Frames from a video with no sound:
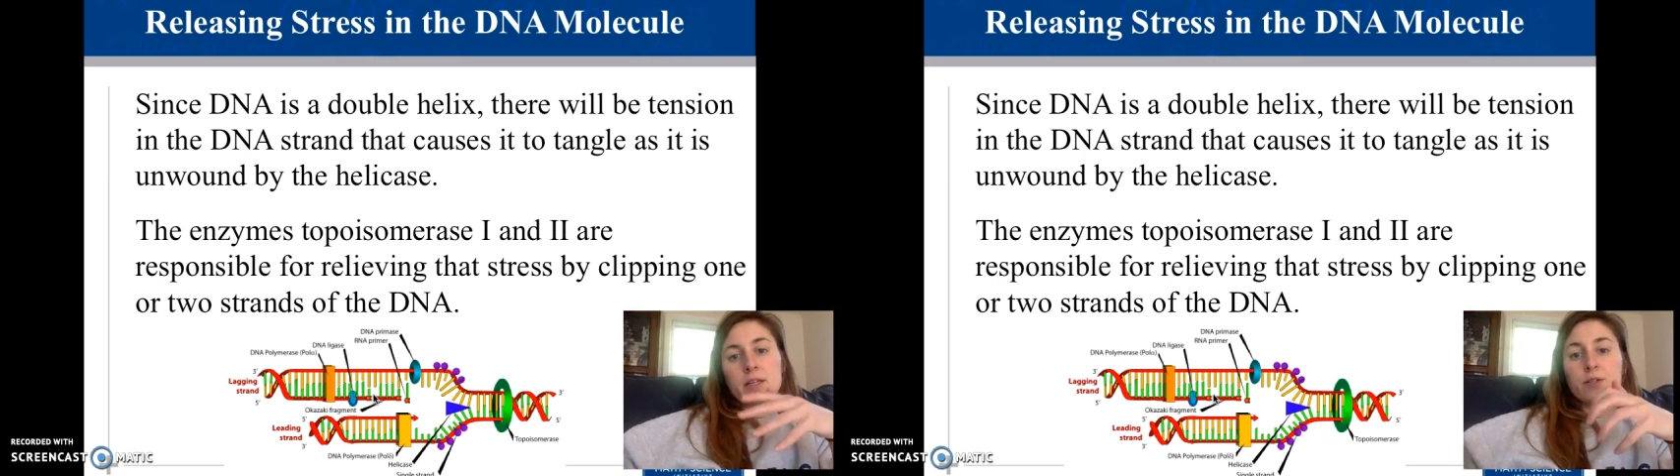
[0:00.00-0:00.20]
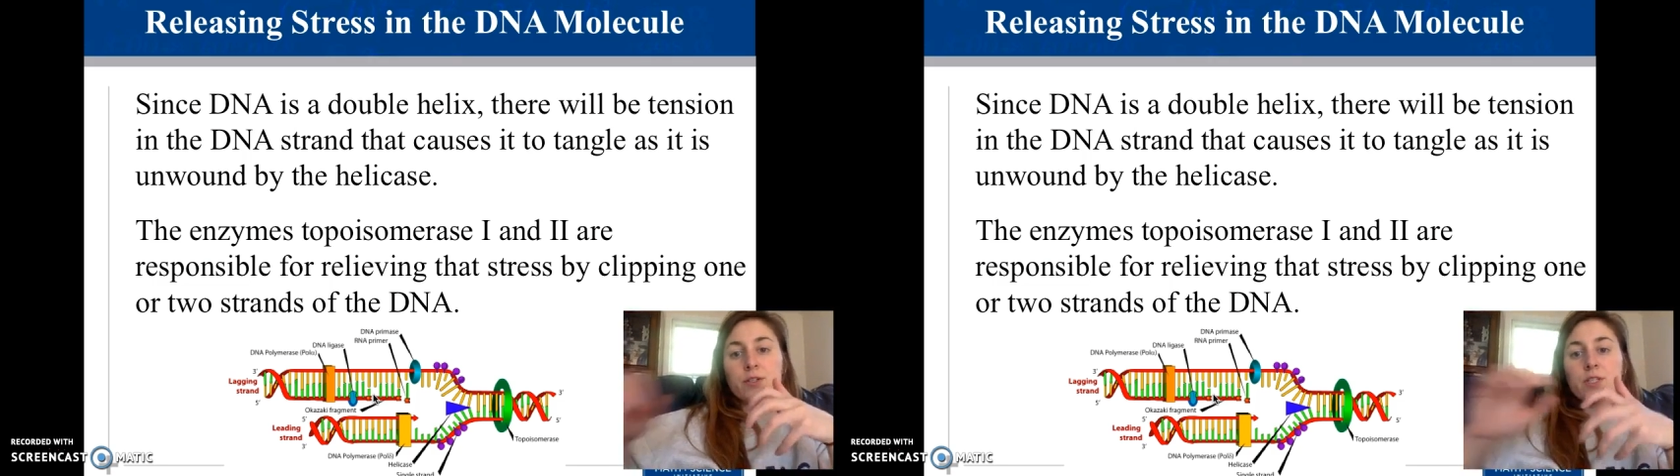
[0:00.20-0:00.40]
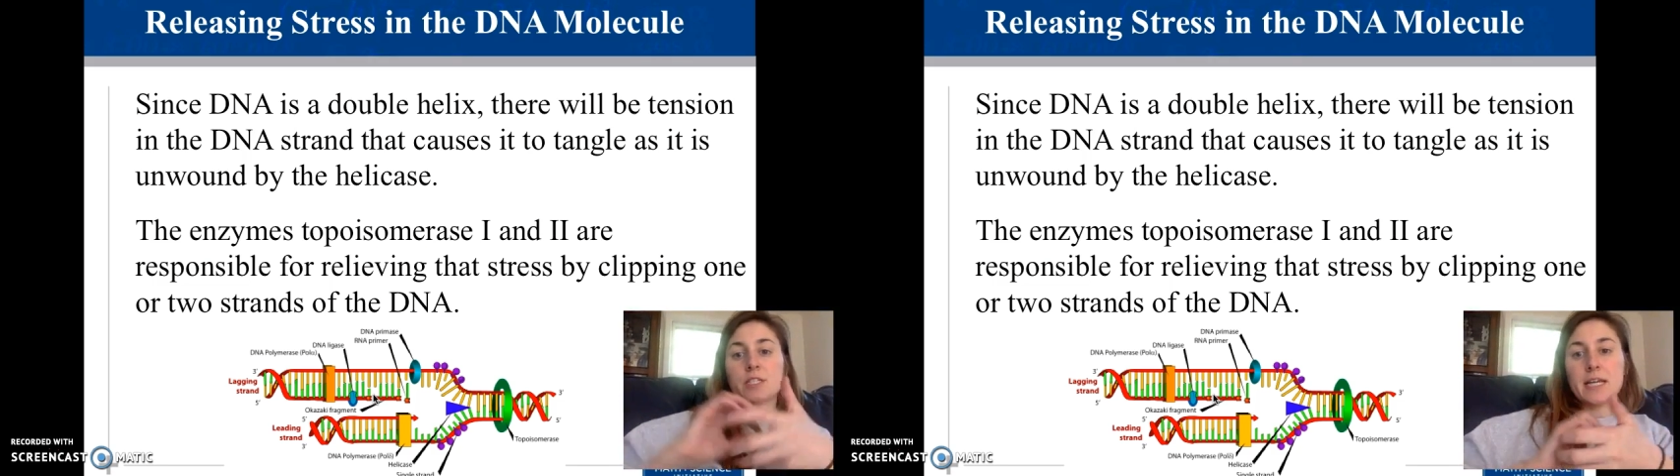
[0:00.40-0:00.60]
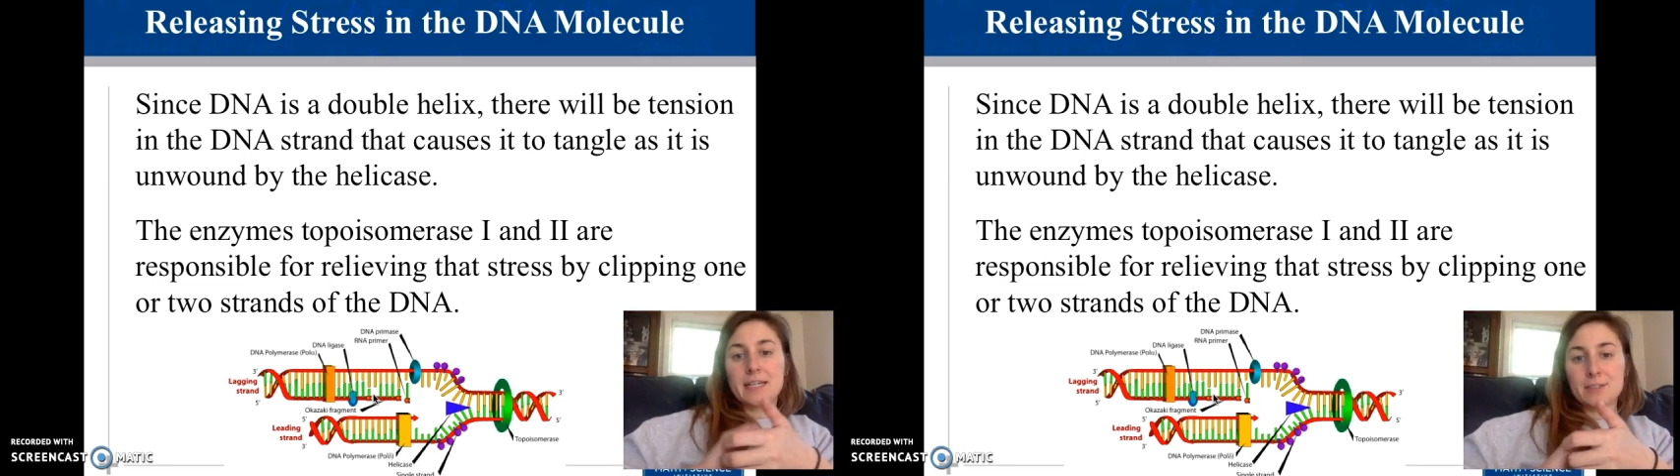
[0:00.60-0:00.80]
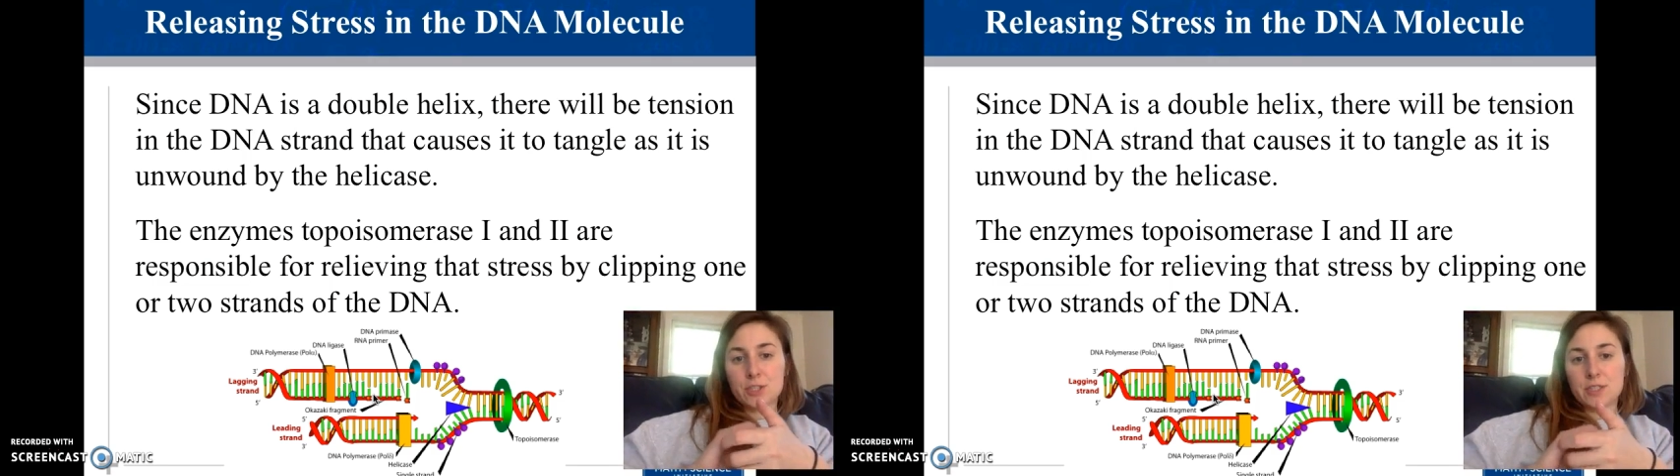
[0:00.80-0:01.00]
there's this
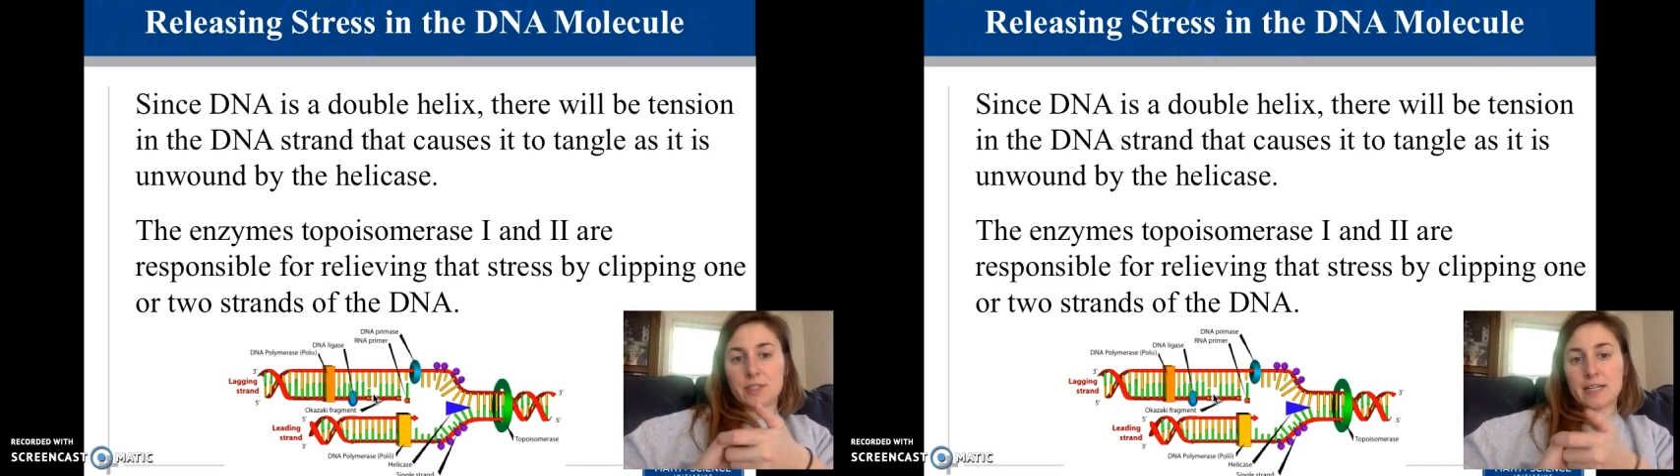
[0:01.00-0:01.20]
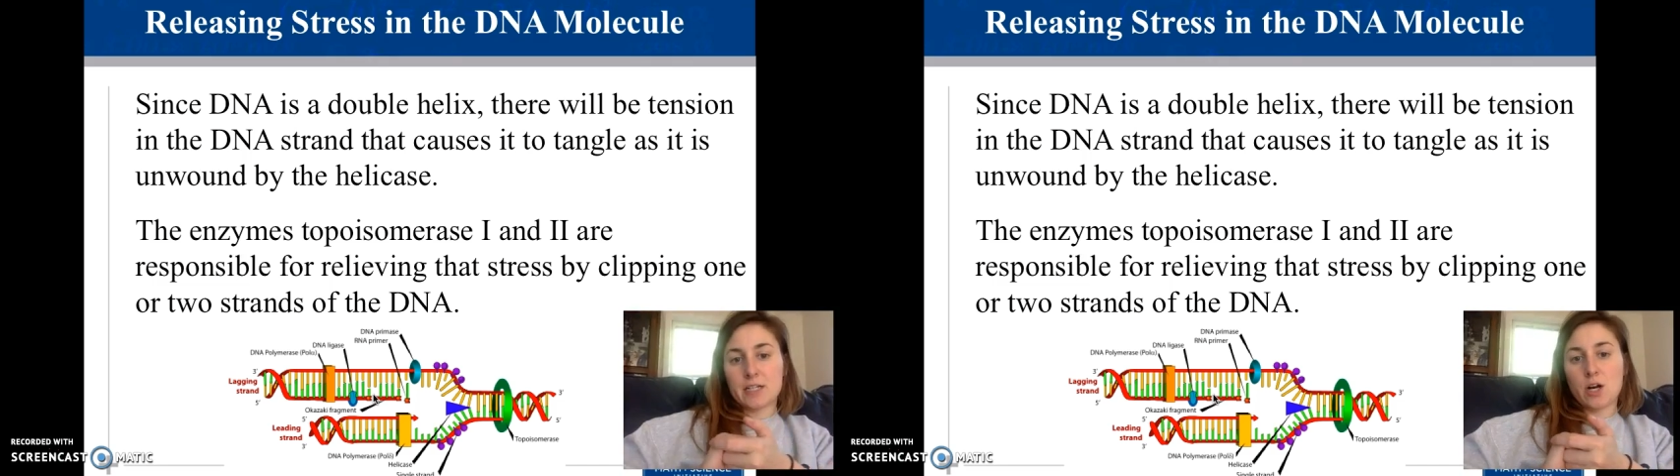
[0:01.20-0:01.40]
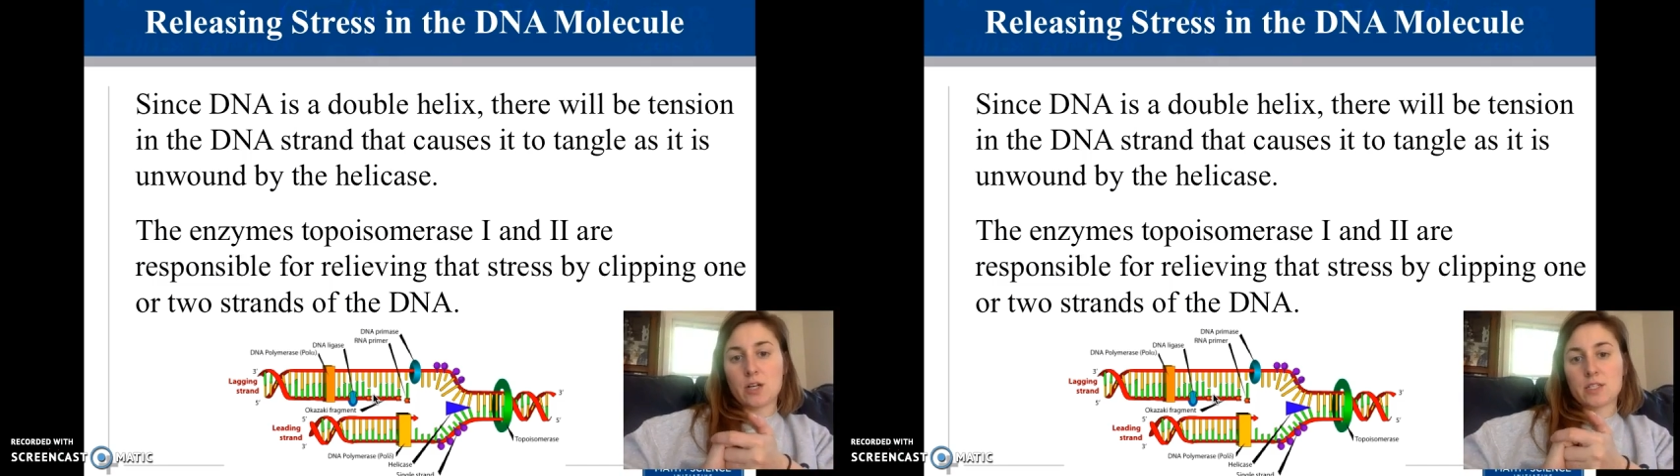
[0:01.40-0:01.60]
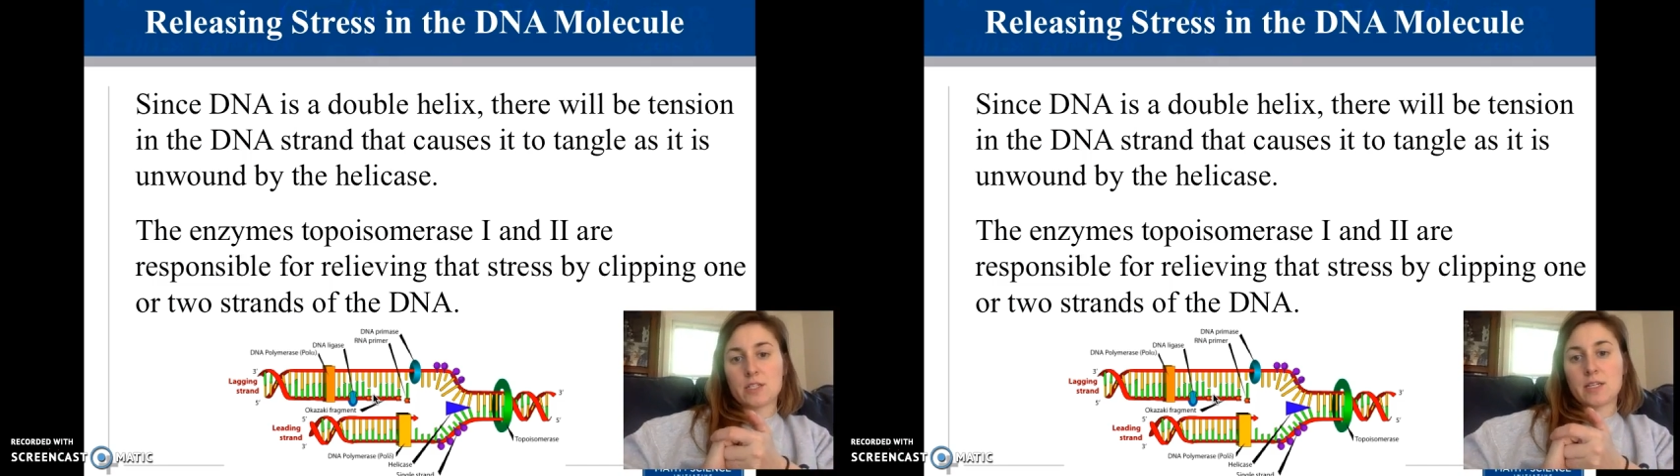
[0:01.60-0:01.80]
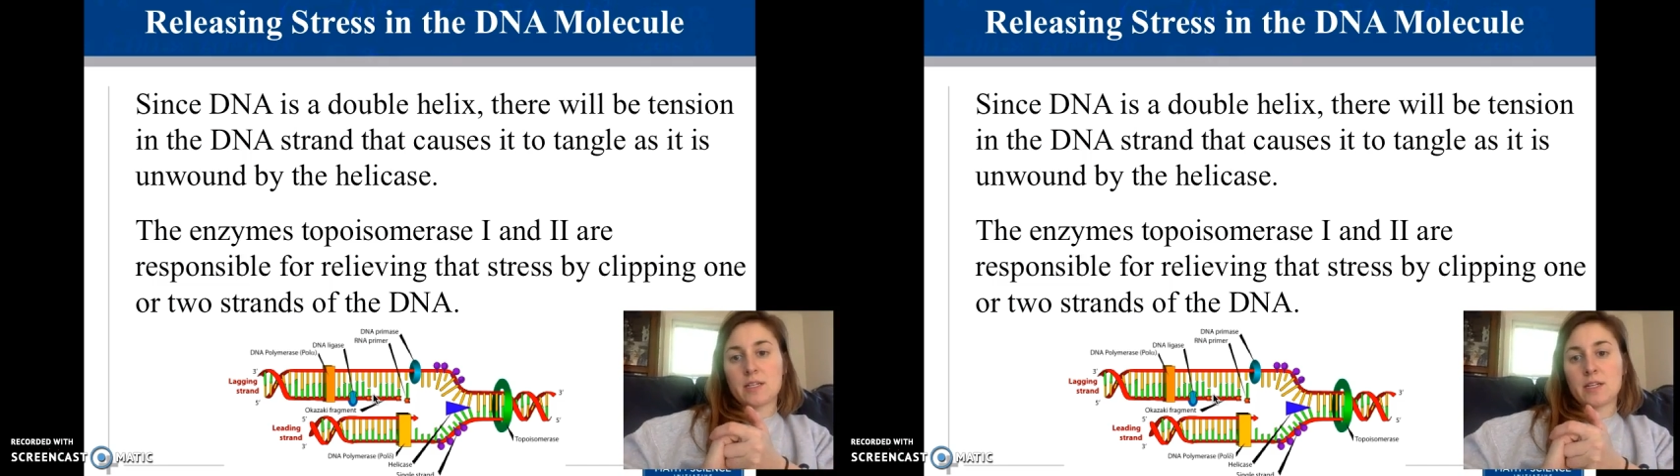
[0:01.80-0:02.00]
tension that causes
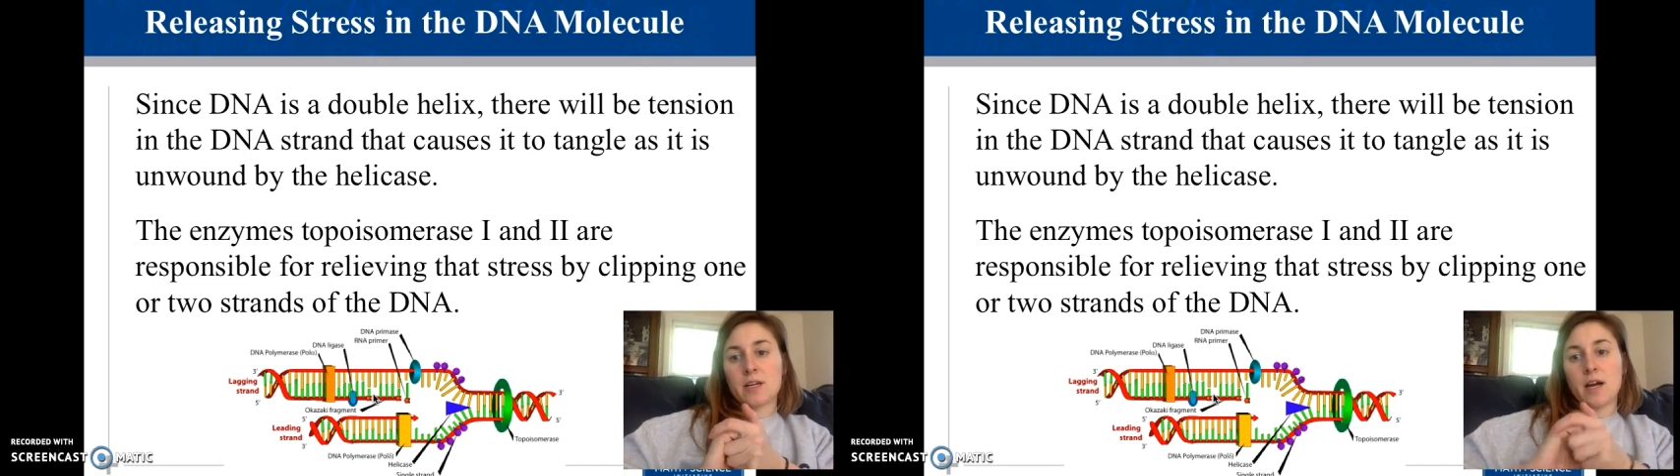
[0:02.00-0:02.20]
it